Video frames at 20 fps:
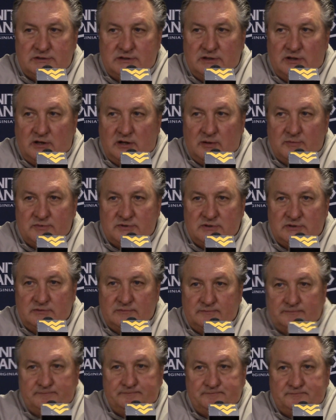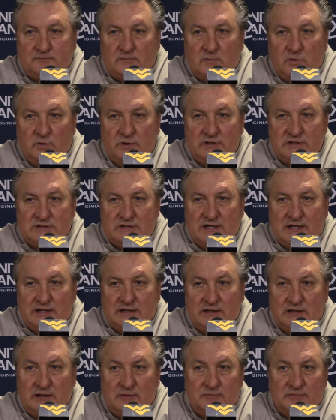the arms. And we just got to
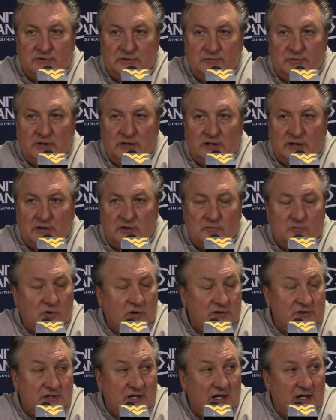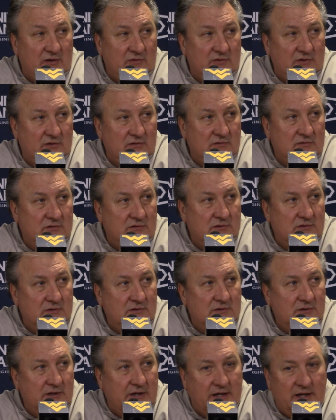get him to be a little more sound
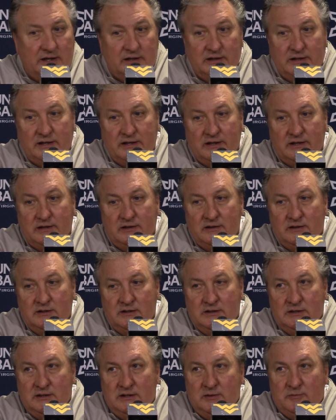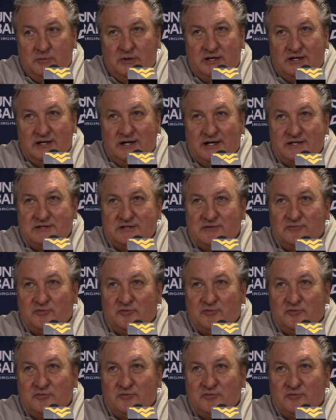and be nice.